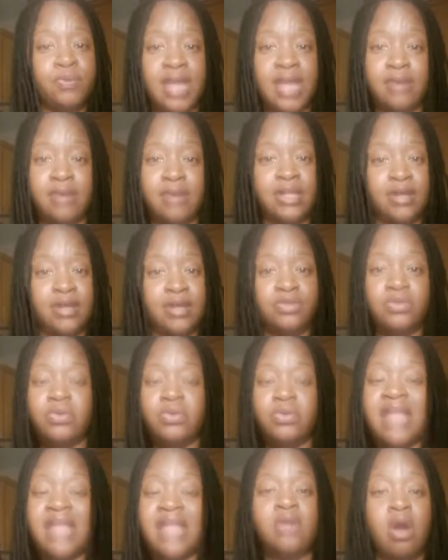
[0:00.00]
out there too,
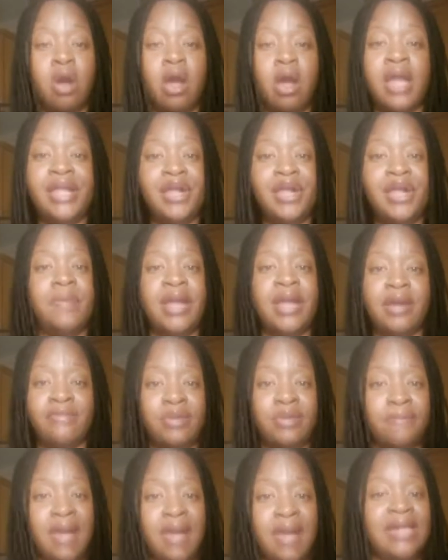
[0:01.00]
let's all help
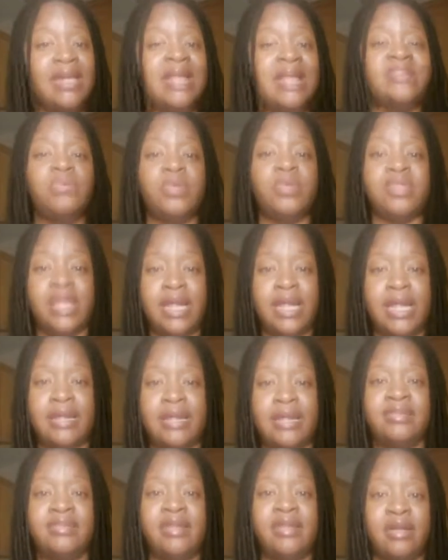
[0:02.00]
everybody that's
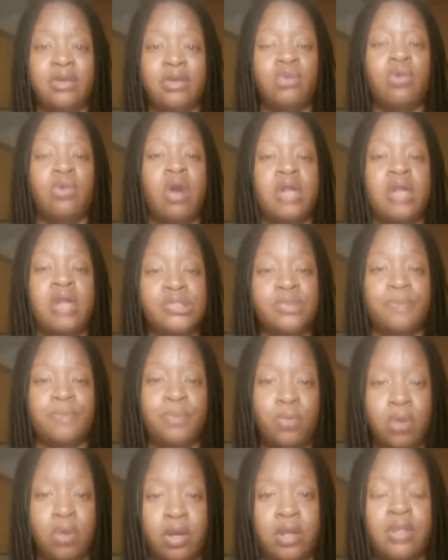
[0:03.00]
within the cross
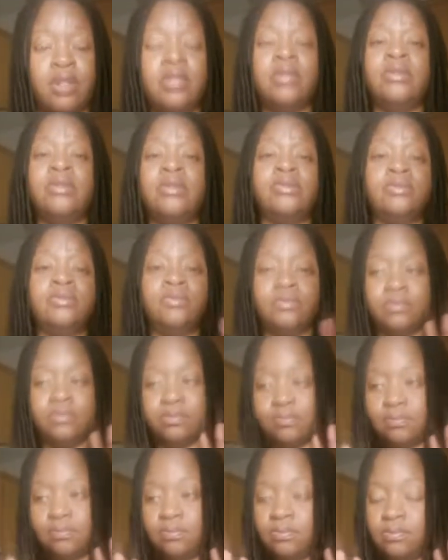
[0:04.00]
support
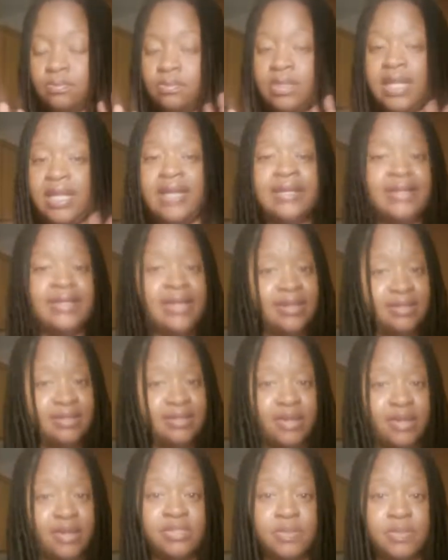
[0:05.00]
get
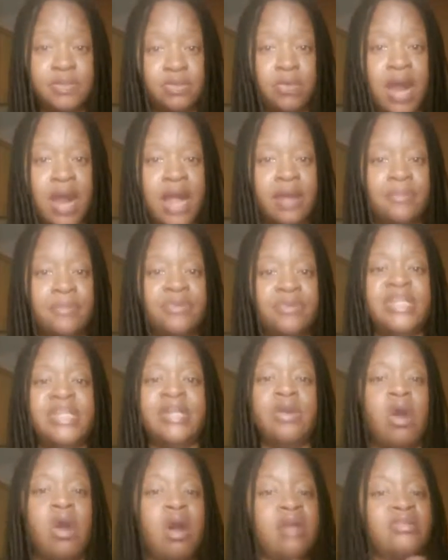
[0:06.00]
their subscribers
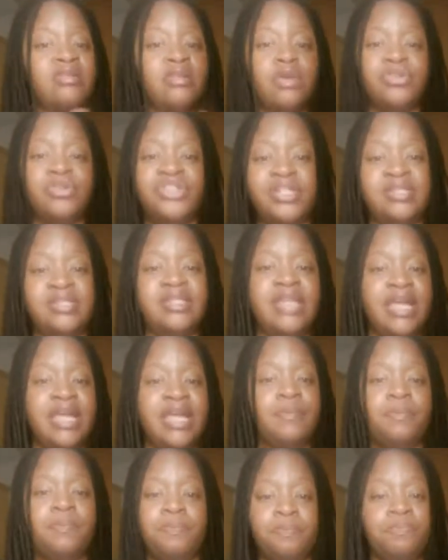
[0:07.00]
and also just
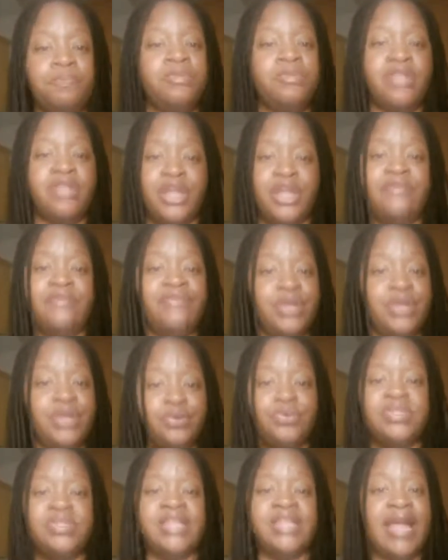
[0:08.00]
get their
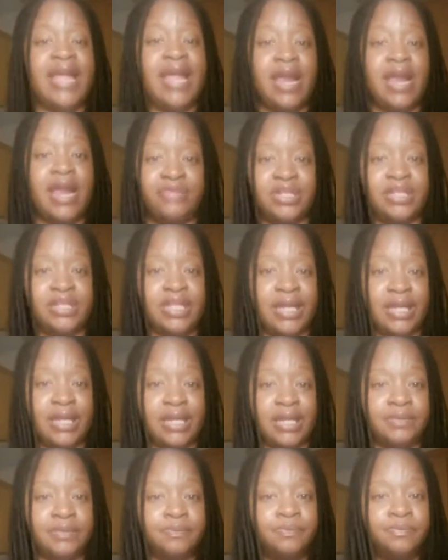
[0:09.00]
views and
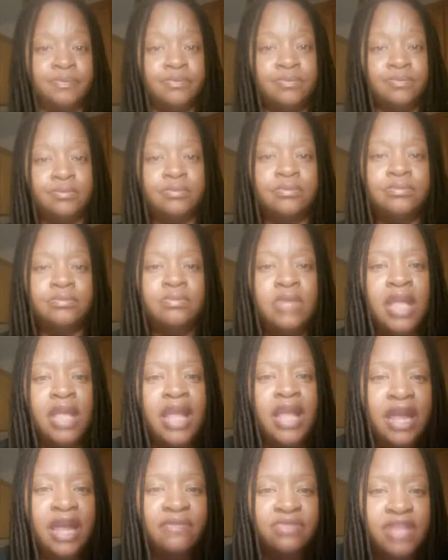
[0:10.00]
everything.
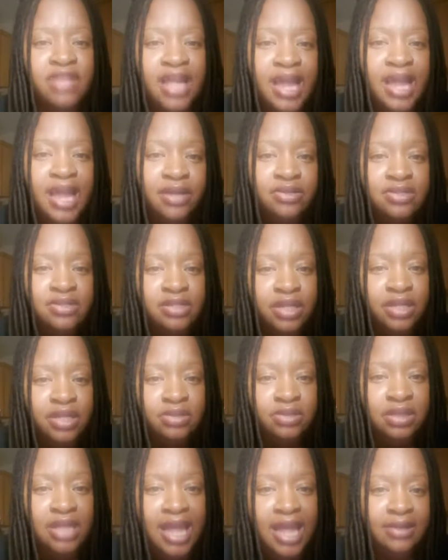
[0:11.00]
After haters, Leo
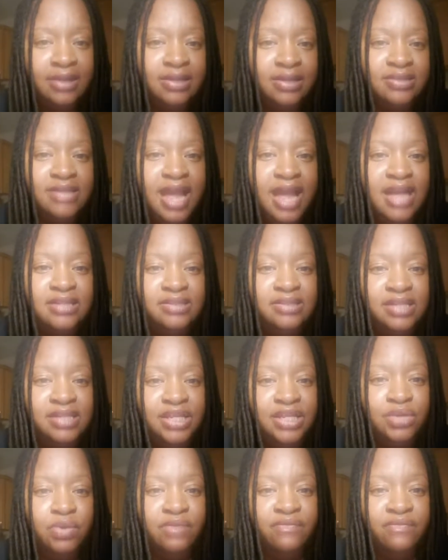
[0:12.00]
the Lioness, I seen
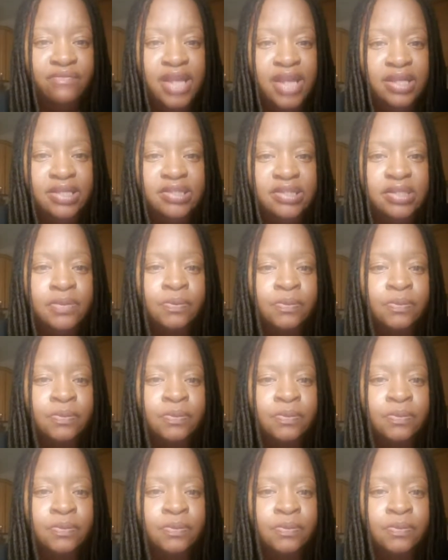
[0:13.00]
you in Vegas